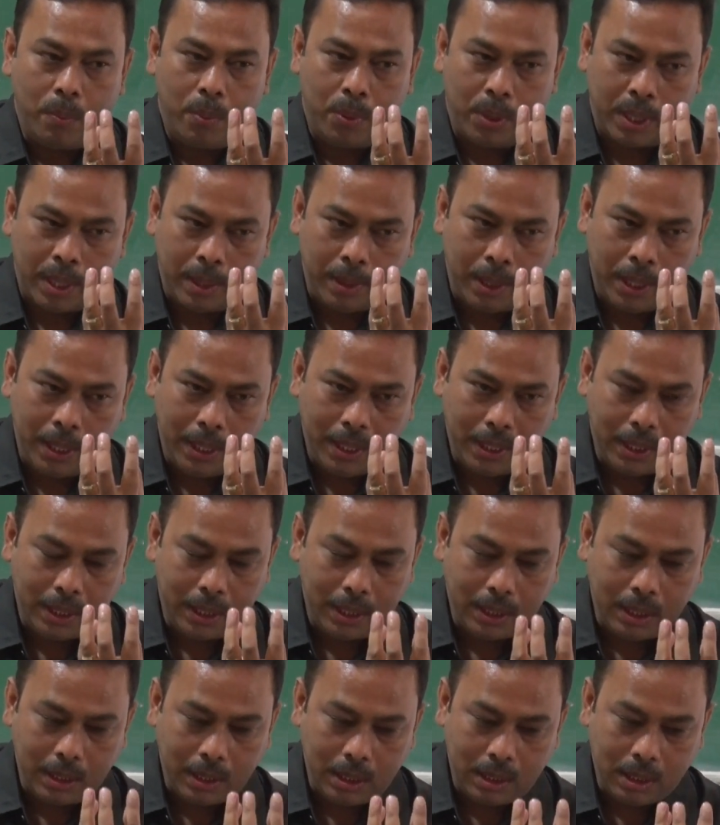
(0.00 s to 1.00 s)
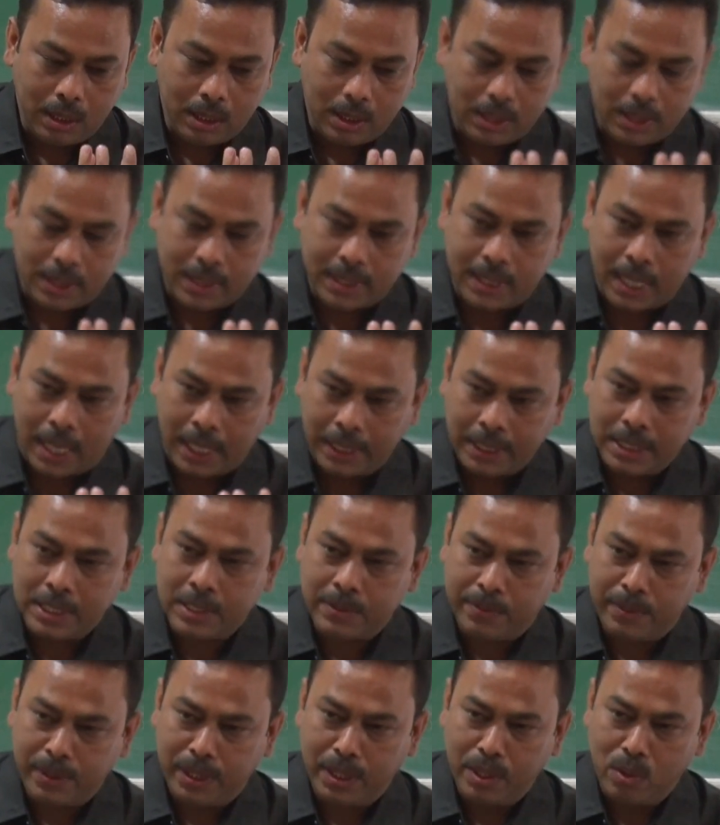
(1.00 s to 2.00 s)
for a
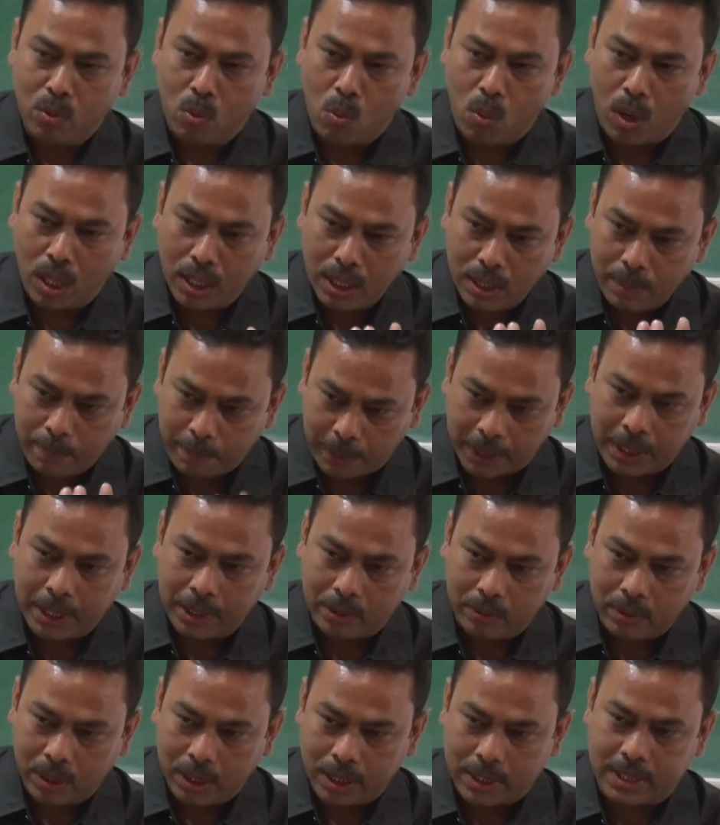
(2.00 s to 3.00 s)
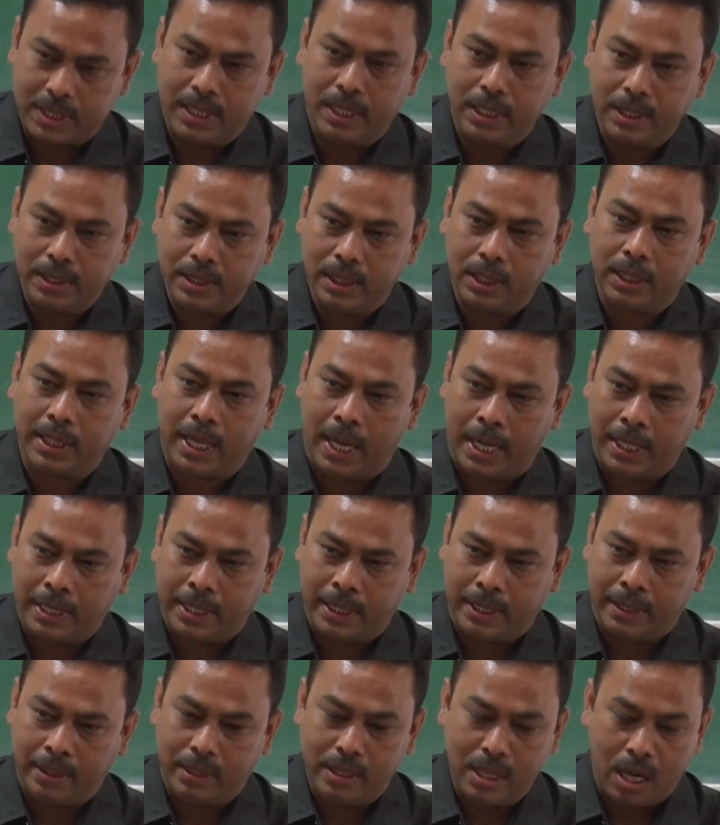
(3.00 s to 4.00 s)
satisfying one particular central
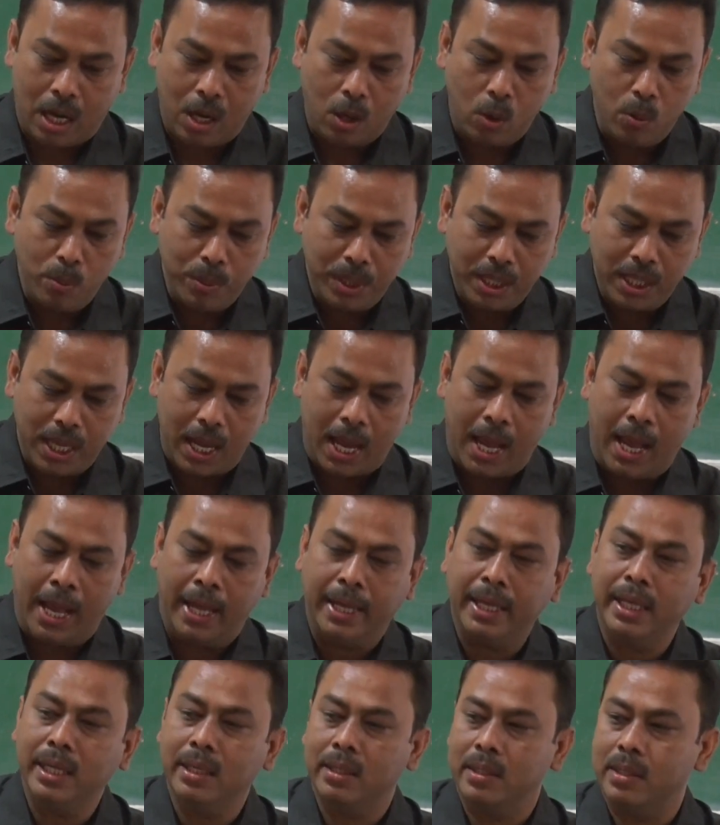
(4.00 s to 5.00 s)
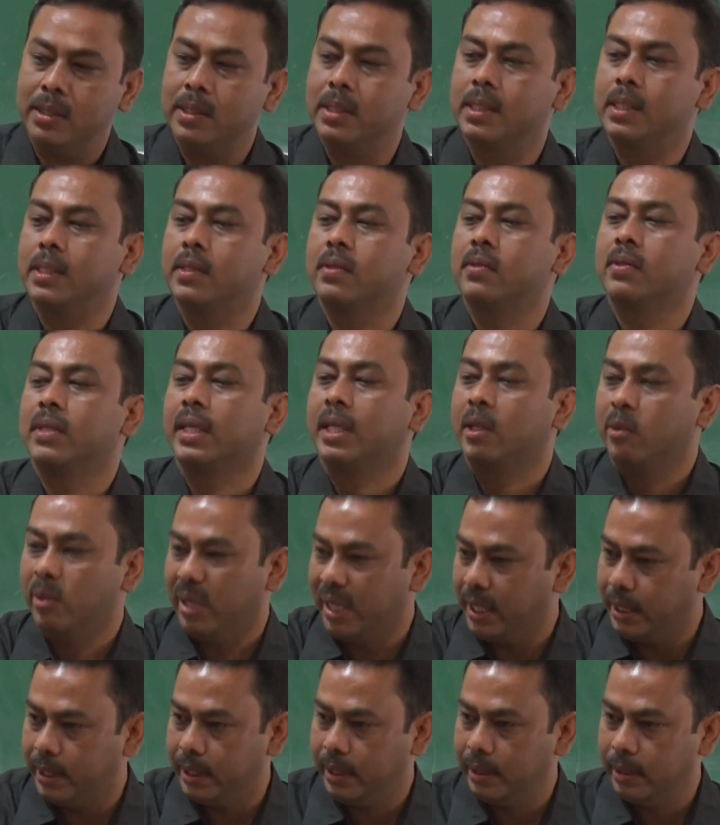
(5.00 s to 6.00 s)
cation, how many anions is required.
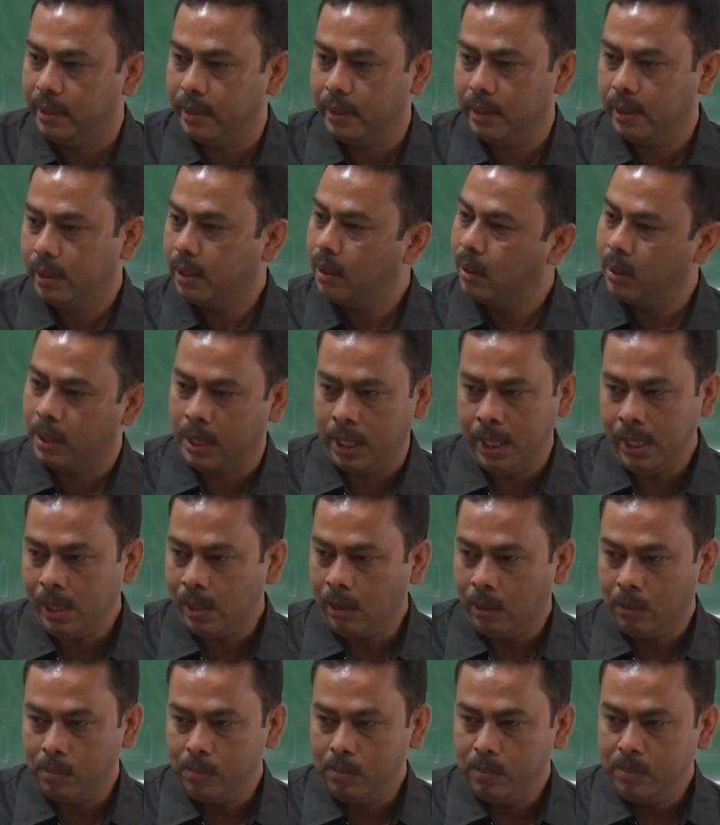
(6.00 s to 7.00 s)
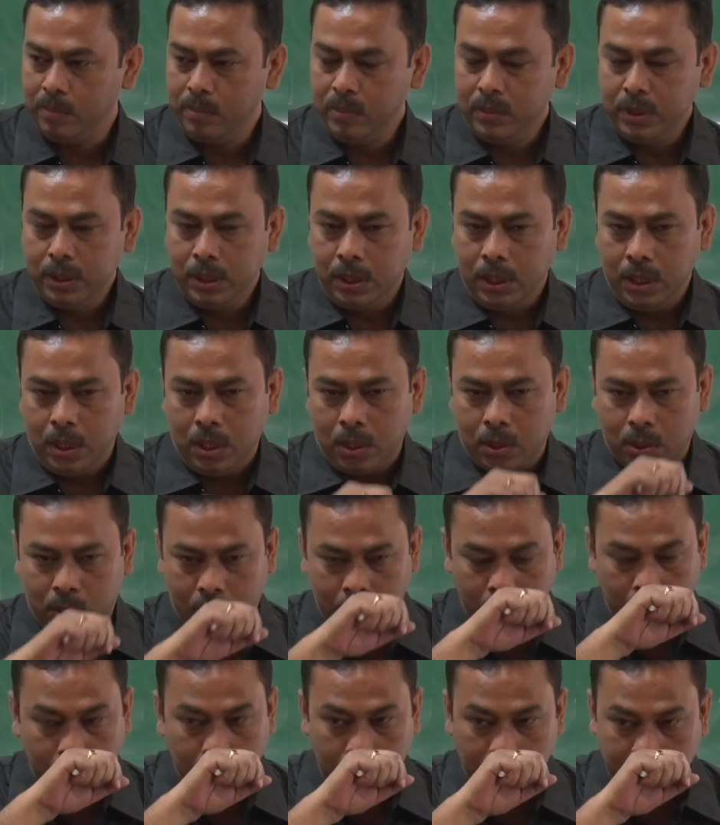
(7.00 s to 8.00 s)
Okay?
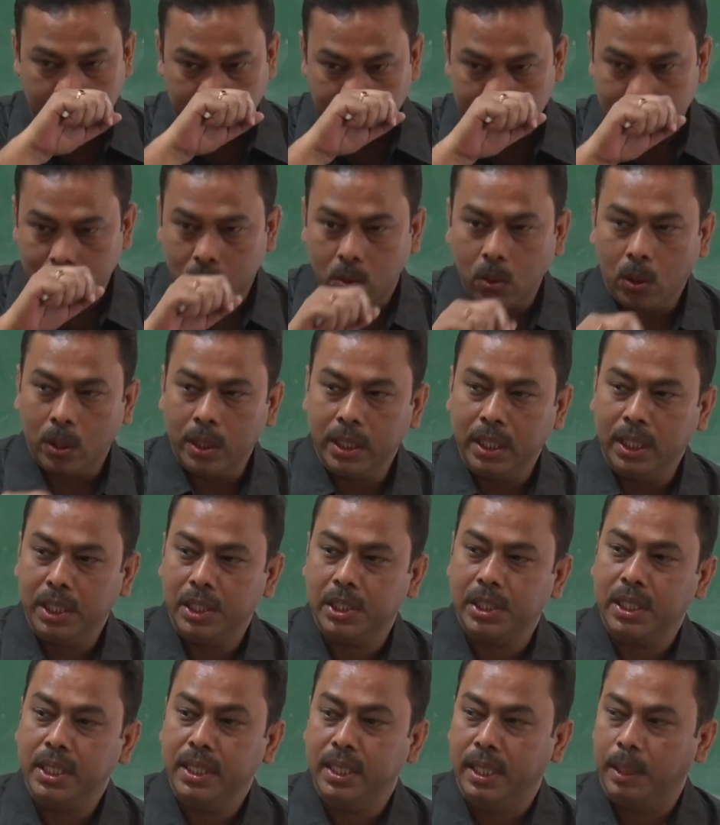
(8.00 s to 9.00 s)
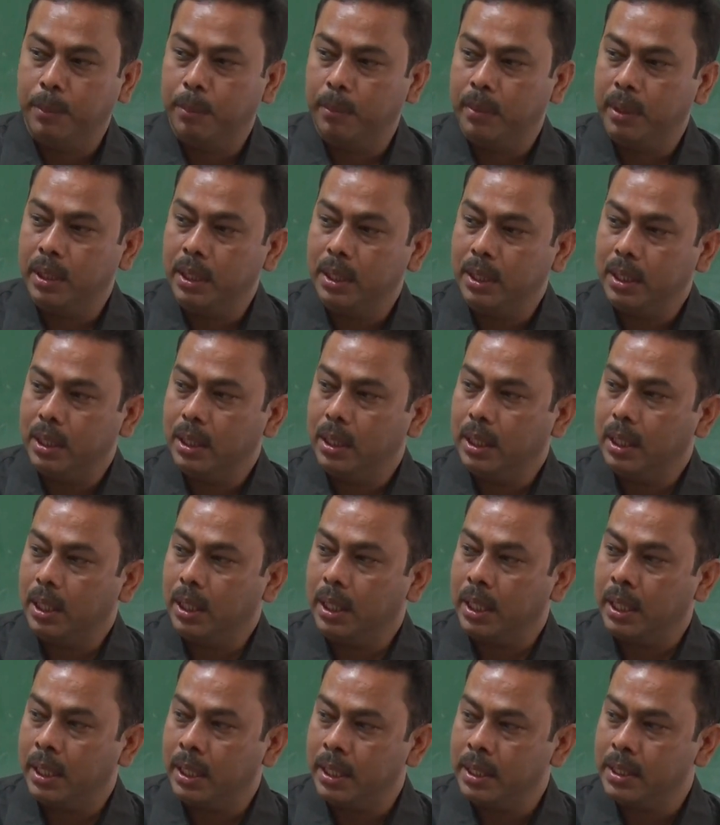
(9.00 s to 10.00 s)
So this coordination number
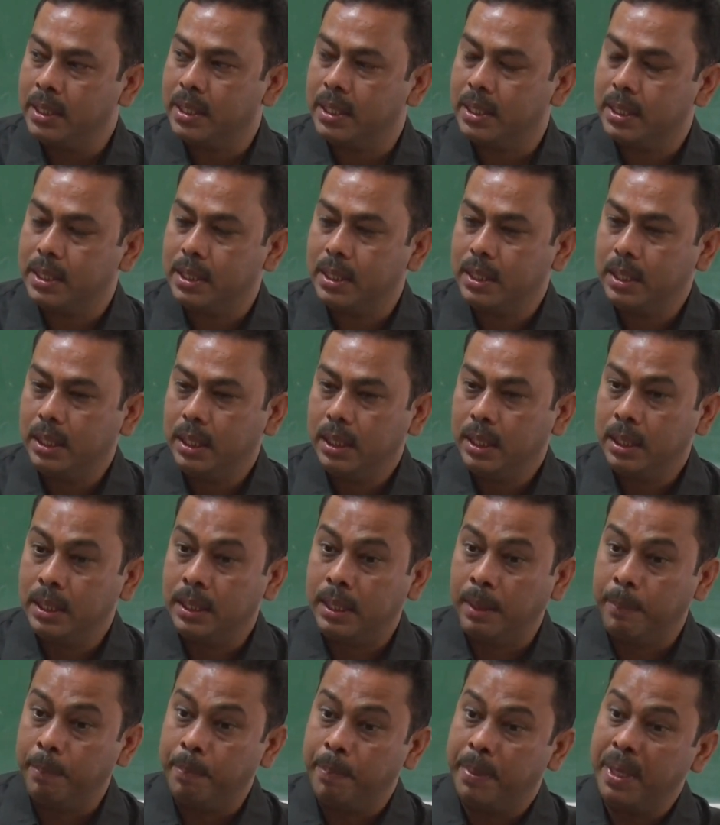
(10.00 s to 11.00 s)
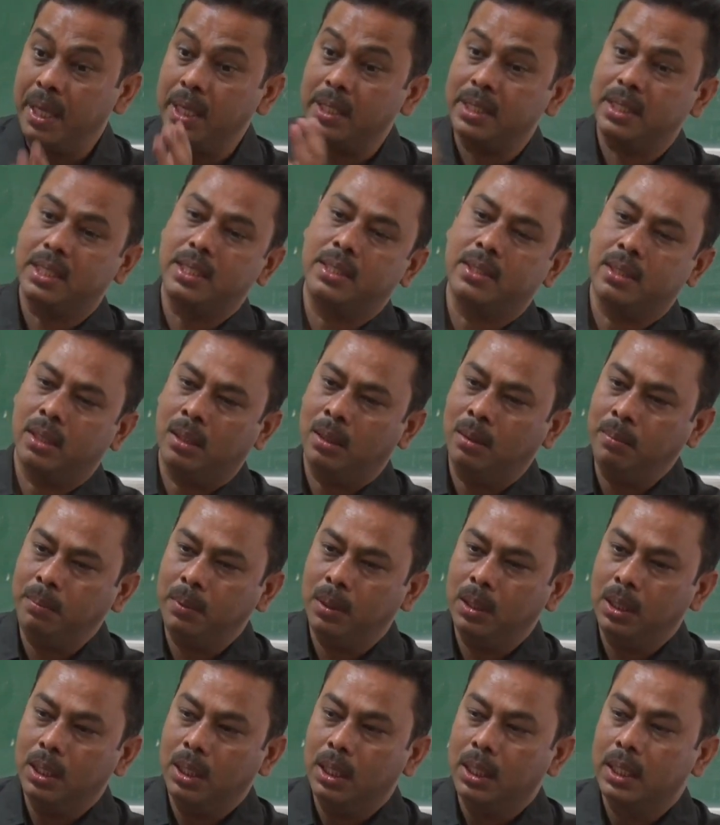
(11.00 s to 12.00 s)
is the basis of
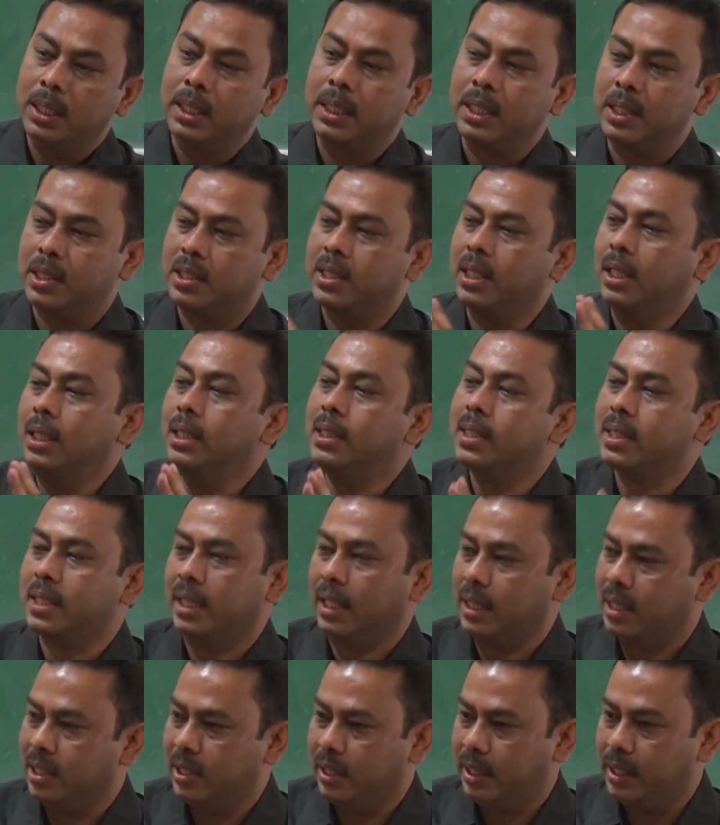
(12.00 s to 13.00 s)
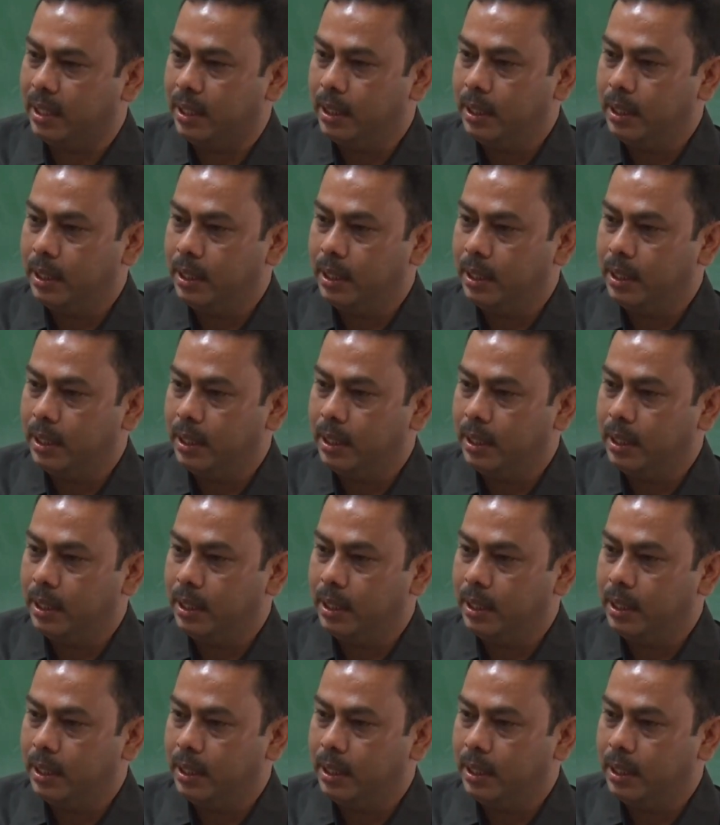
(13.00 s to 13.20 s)
crystal structure.